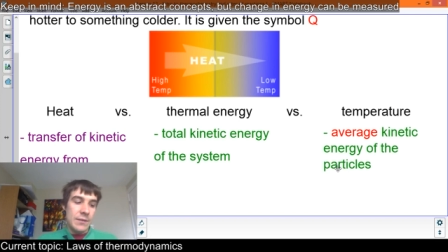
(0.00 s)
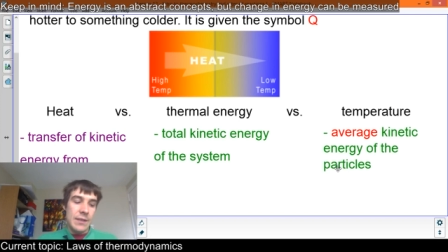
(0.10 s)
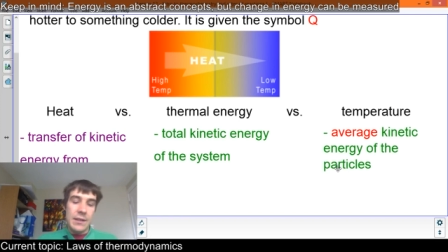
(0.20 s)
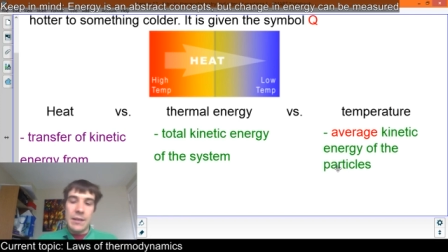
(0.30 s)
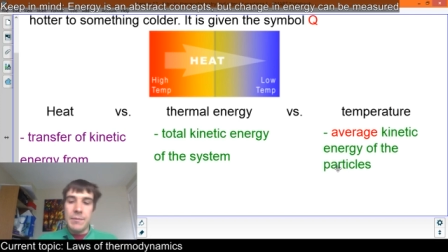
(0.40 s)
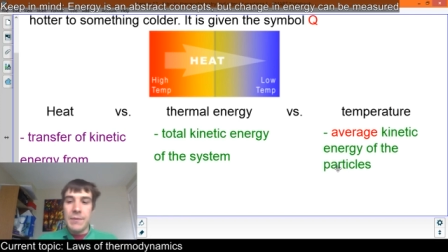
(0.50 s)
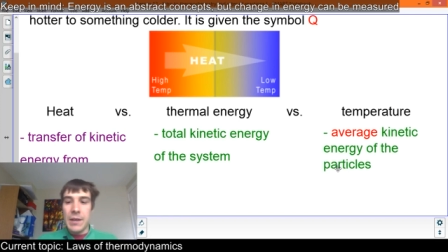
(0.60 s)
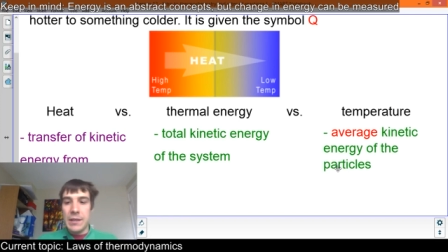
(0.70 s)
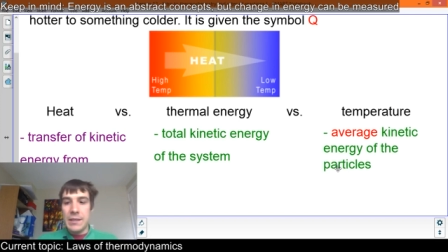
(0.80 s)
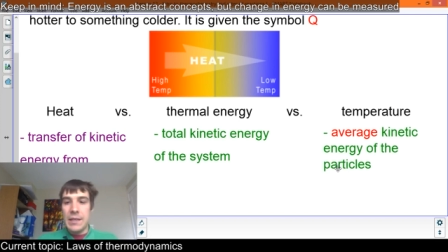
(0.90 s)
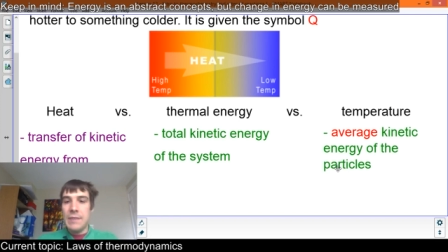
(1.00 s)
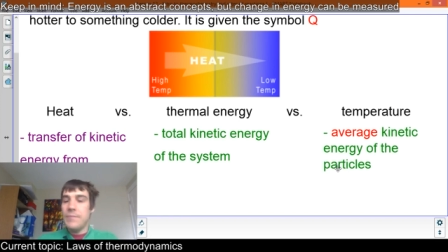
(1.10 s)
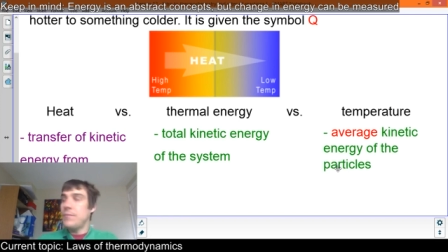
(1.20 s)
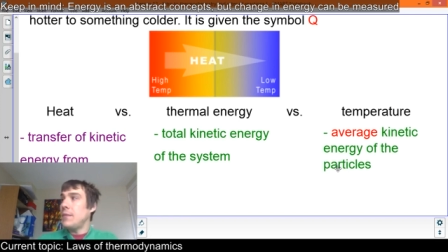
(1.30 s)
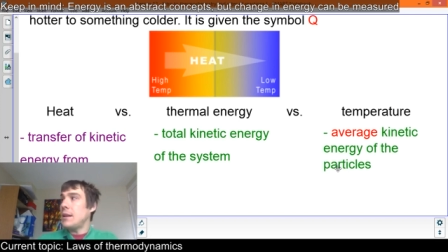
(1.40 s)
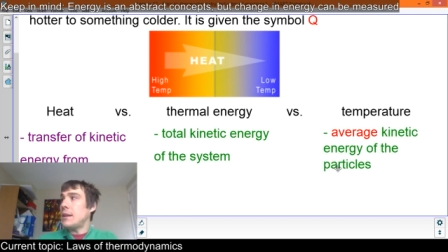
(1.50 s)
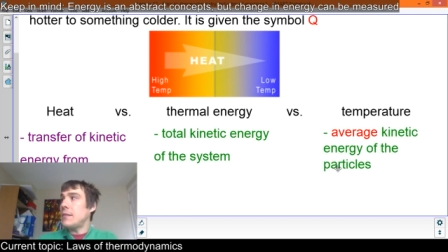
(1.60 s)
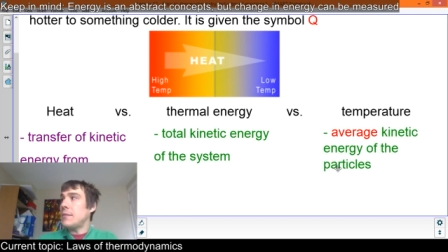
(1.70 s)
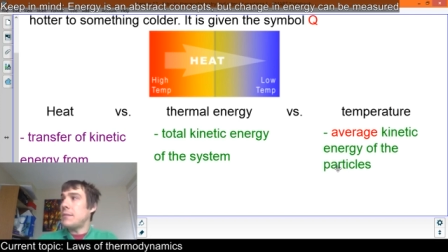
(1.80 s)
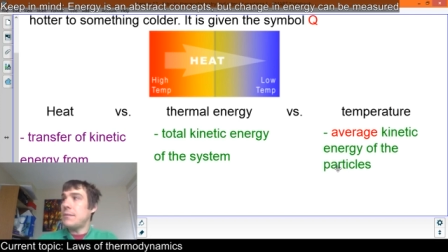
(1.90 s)
say, a cup of hot tea, and I
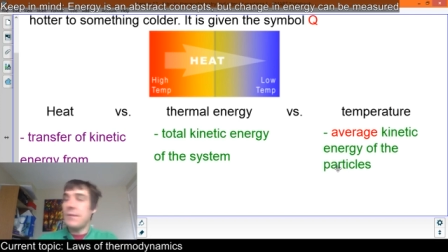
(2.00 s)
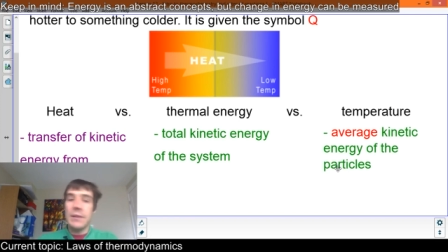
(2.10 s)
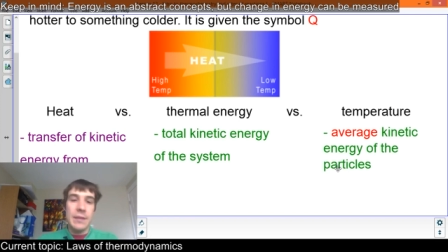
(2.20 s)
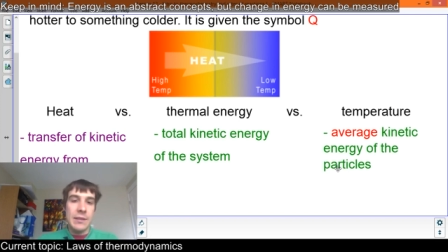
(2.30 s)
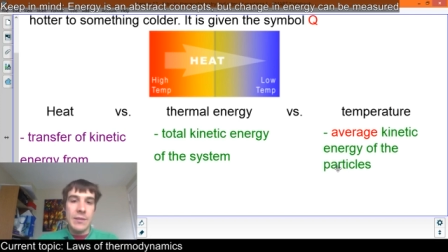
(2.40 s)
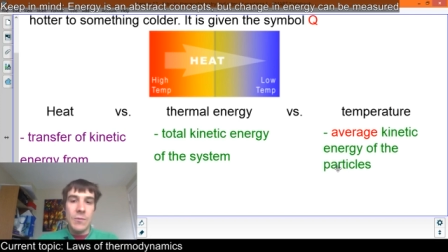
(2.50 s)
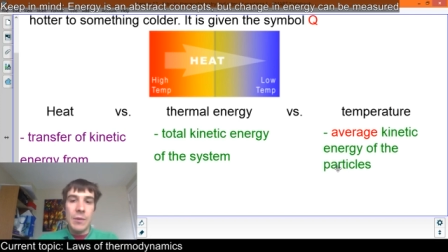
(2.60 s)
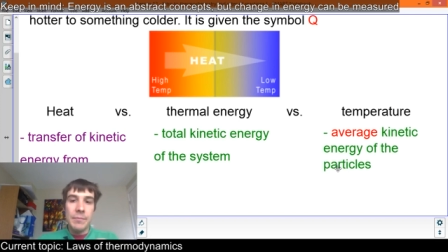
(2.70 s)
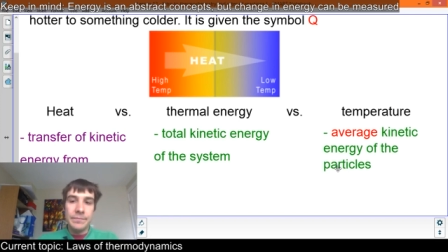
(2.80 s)
would feel nice and warm.